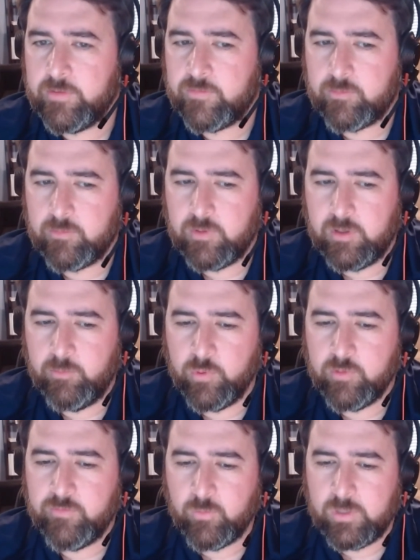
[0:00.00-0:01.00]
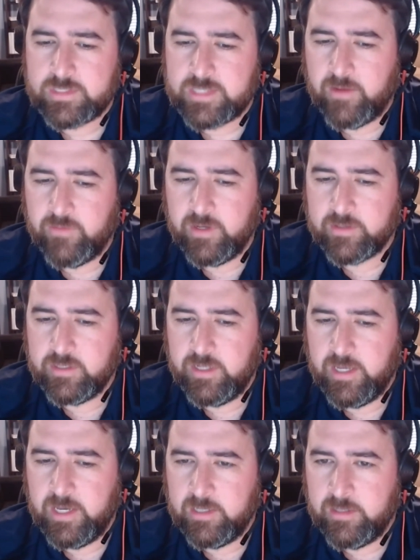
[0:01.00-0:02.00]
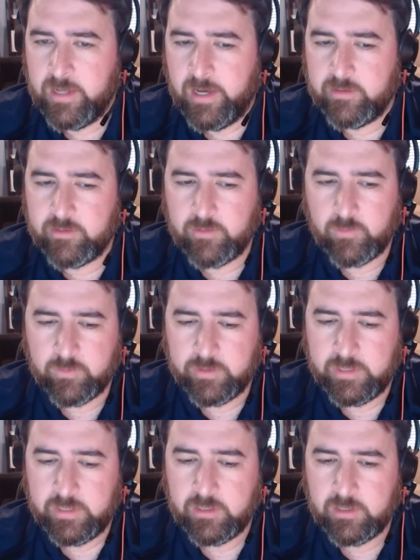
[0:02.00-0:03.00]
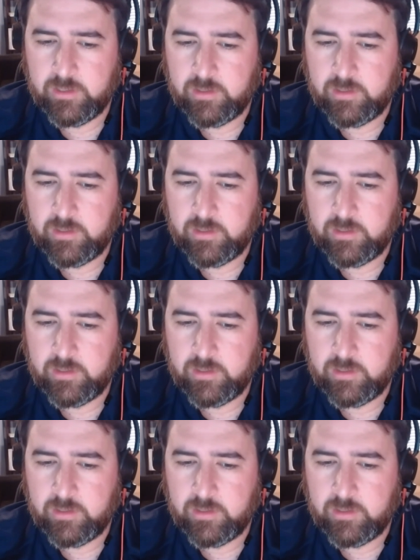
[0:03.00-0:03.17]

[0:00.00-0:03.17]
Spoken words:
It's improving what's out there today and not only